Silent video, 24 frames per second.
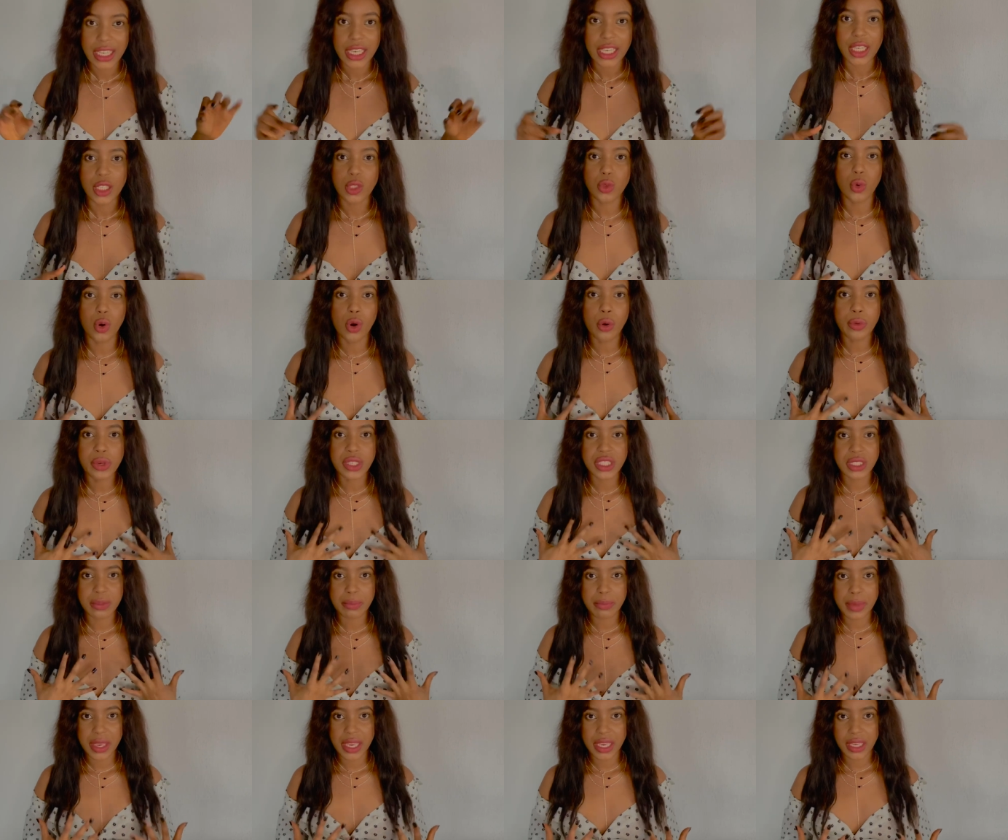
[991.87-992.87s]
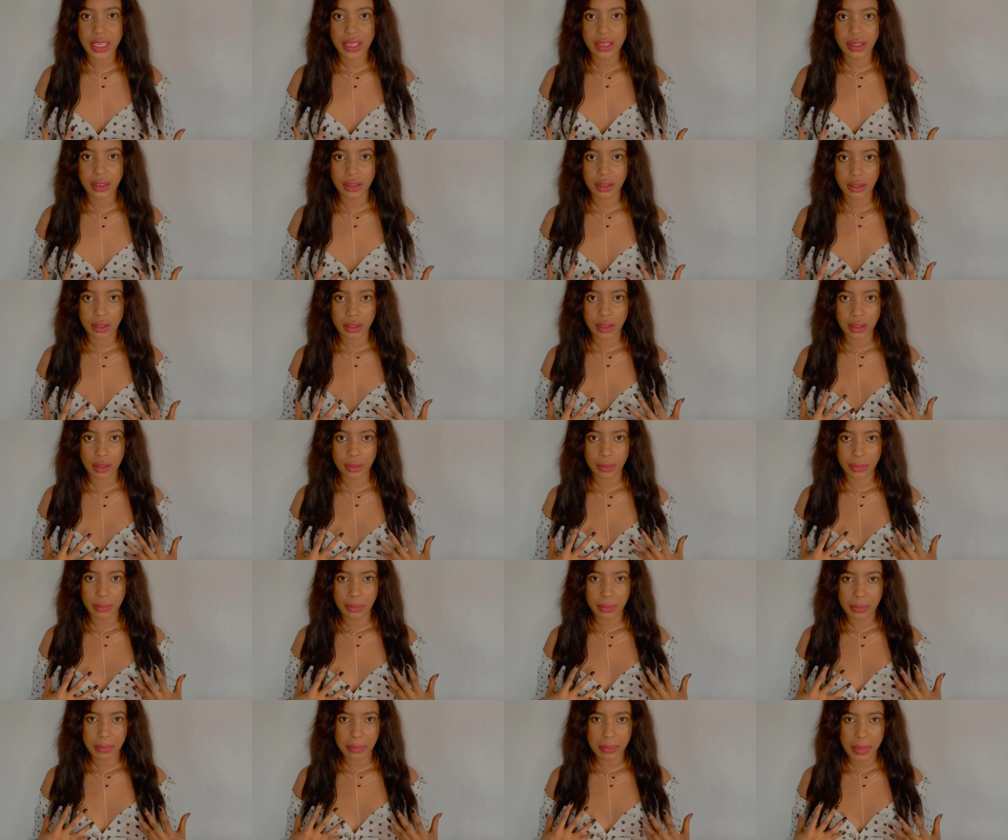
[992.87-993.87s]
to always make uh,
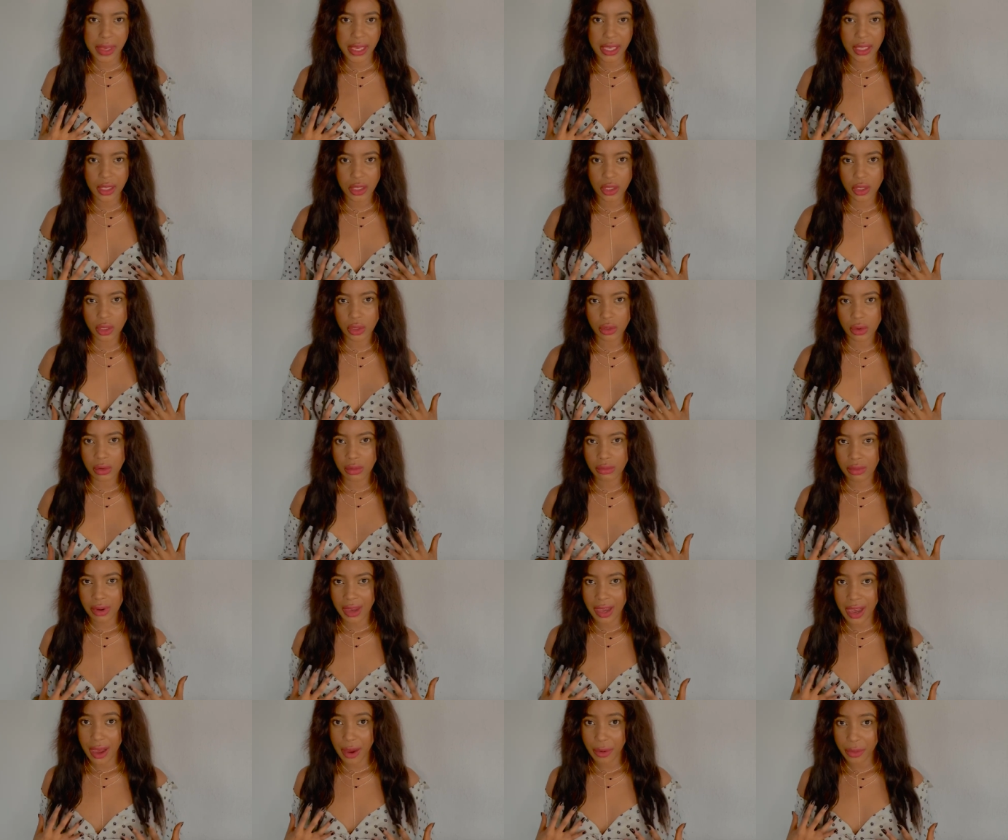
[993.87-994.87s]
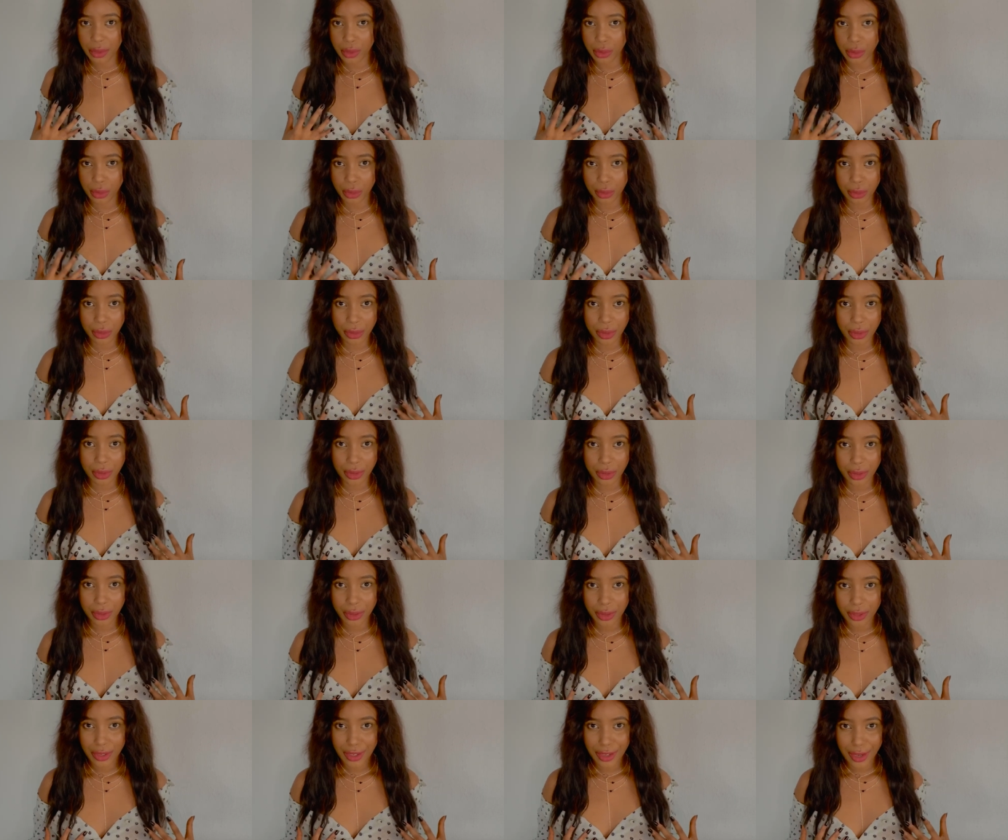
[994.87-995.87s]
make how you look
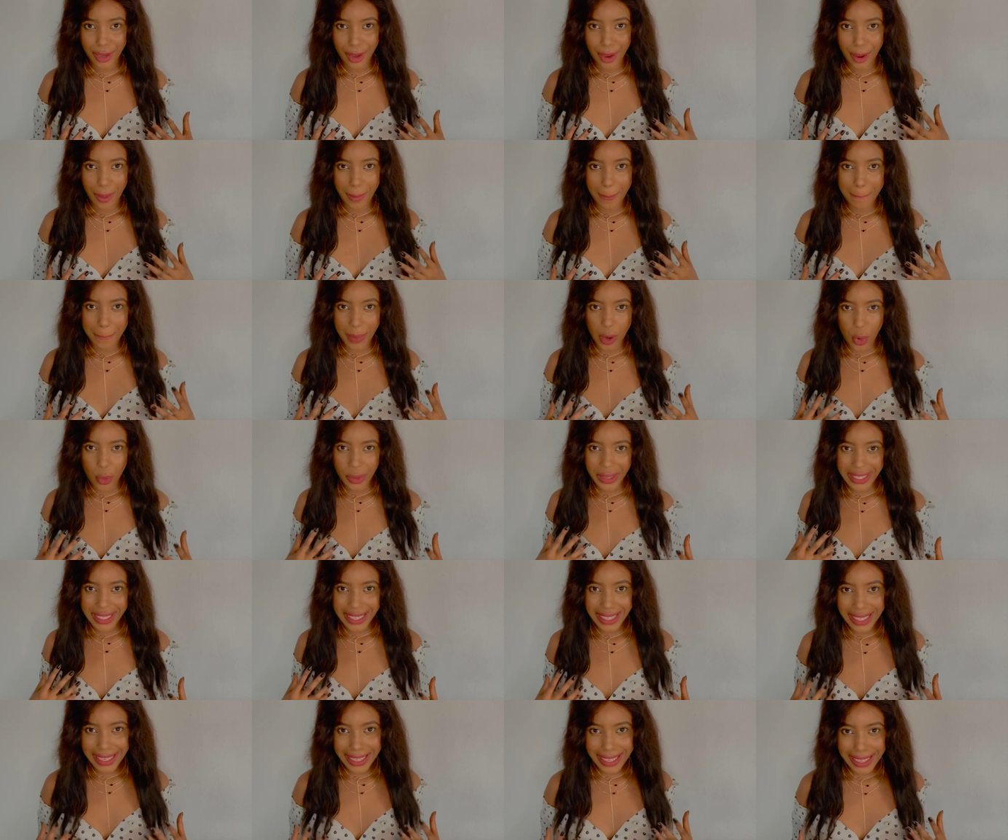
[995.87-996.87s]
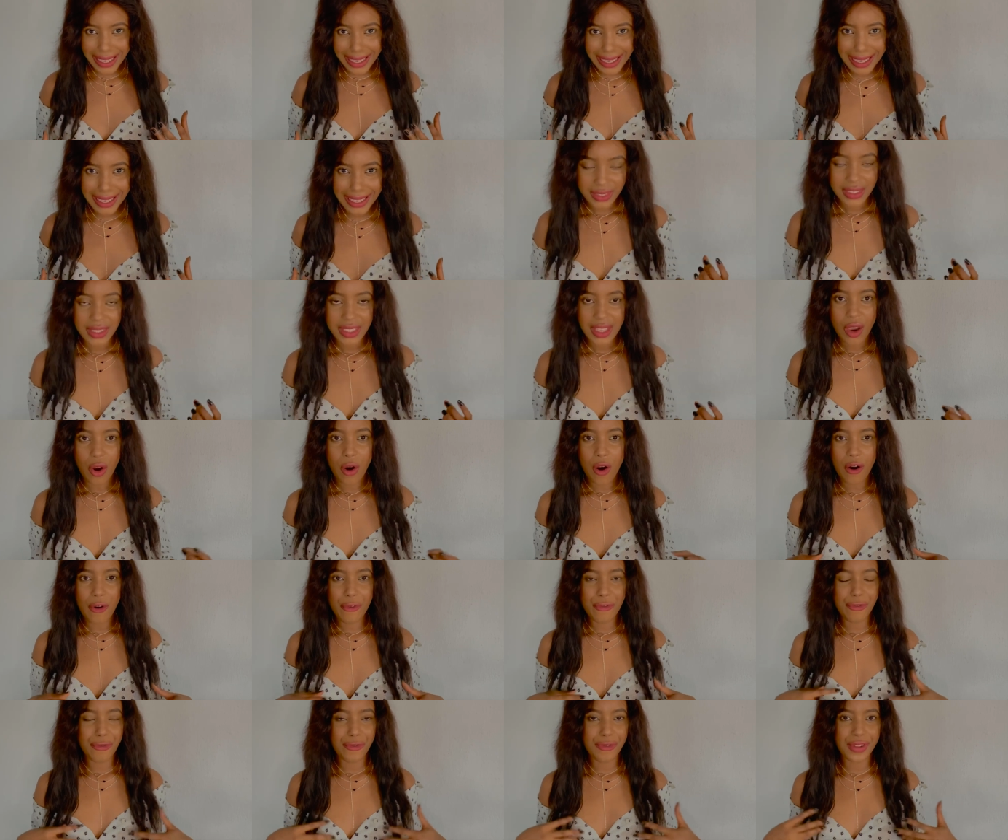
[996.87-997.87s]
bulky
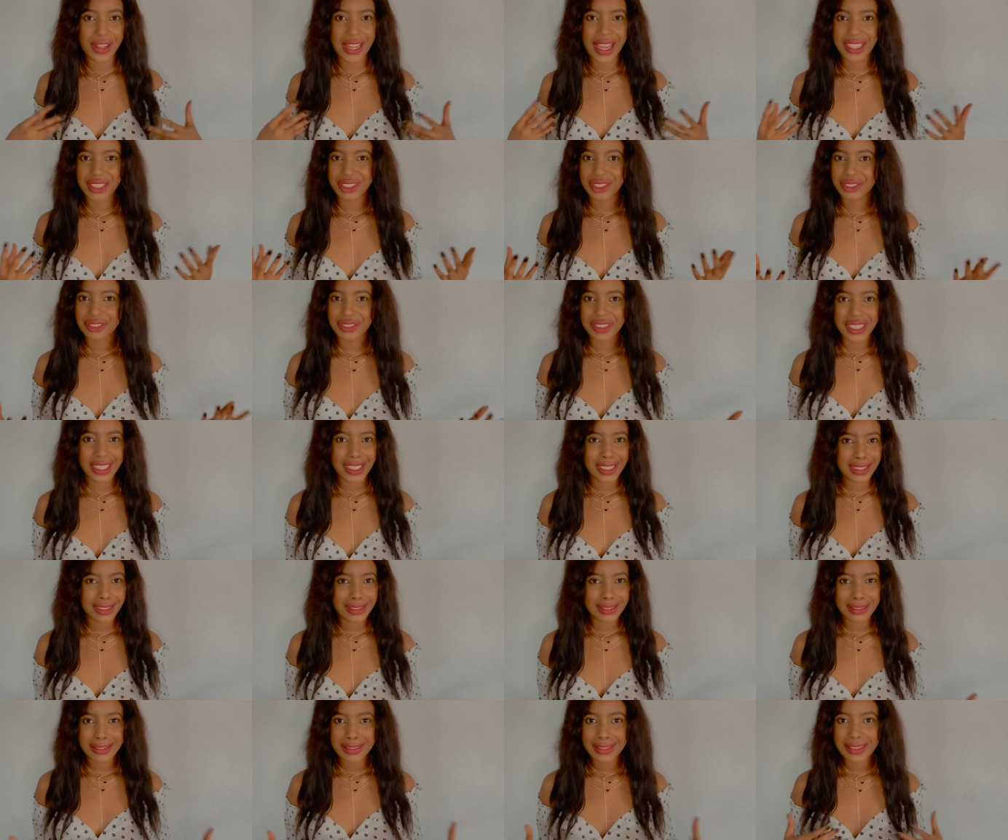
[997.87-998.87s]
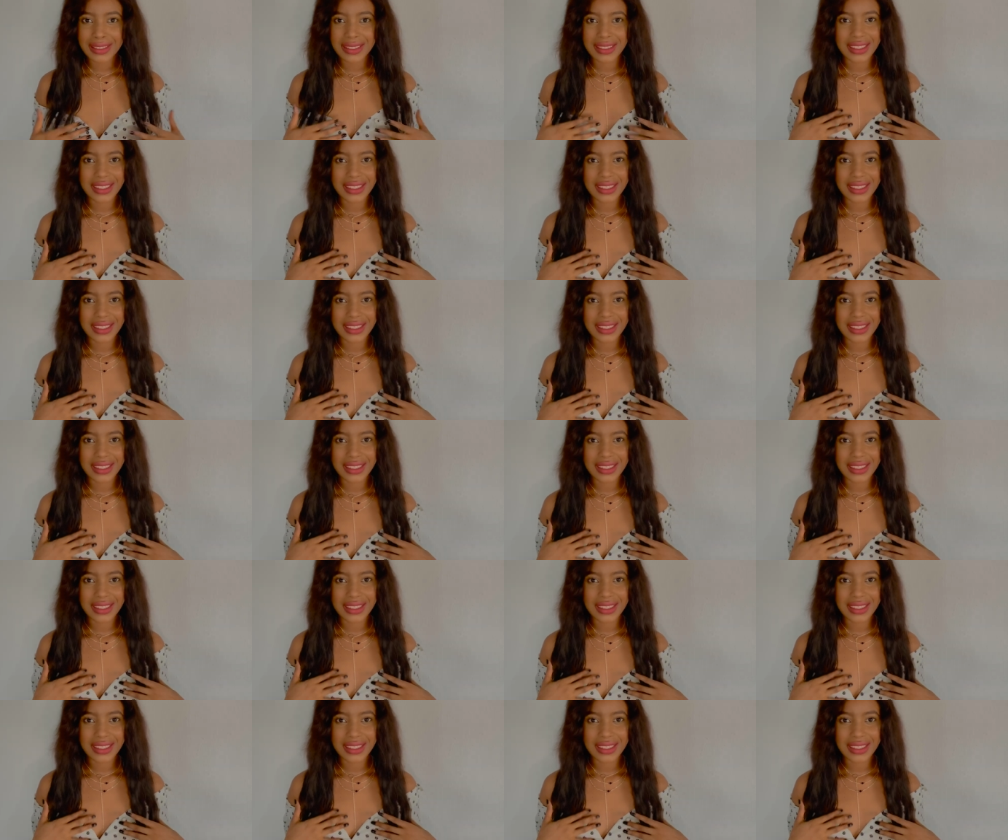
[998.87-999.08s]
unflattering